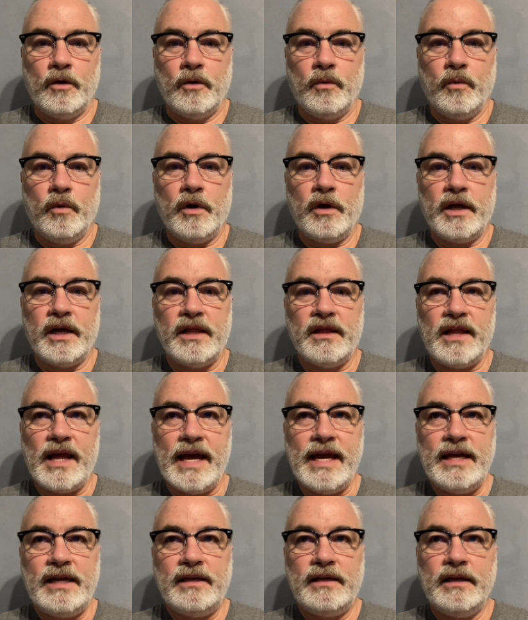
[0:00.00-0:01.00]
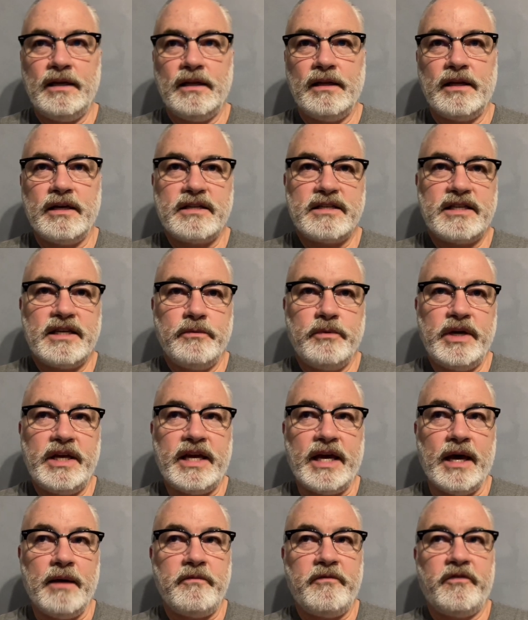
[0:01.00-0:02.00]
Well, I liked it. Like I said, we
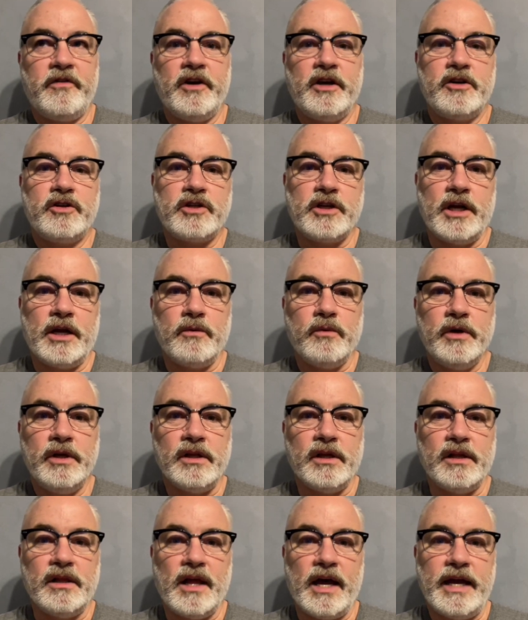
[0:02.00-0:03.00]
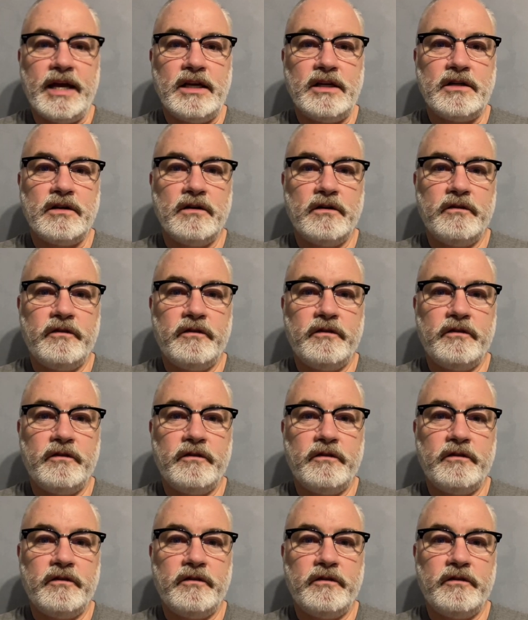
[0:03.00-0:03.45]
kept fish and I really liked